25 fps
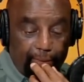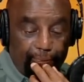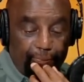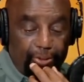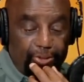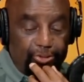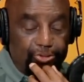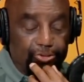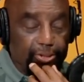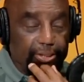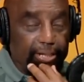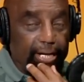
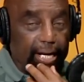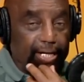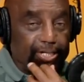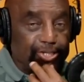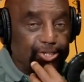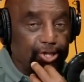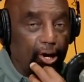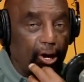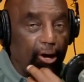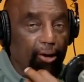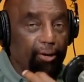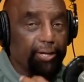But you're not
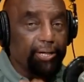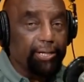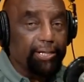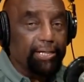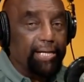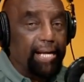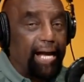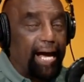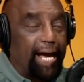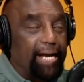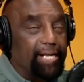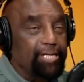talking
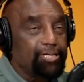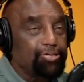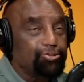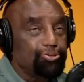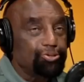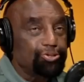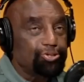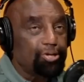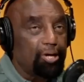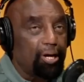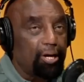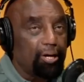nice.
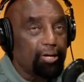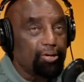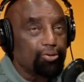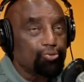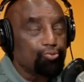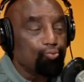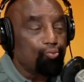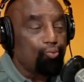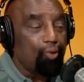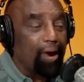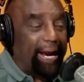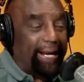You're talking
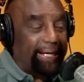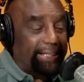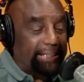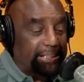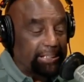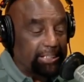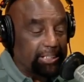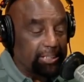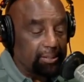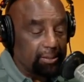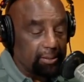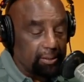
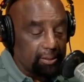right.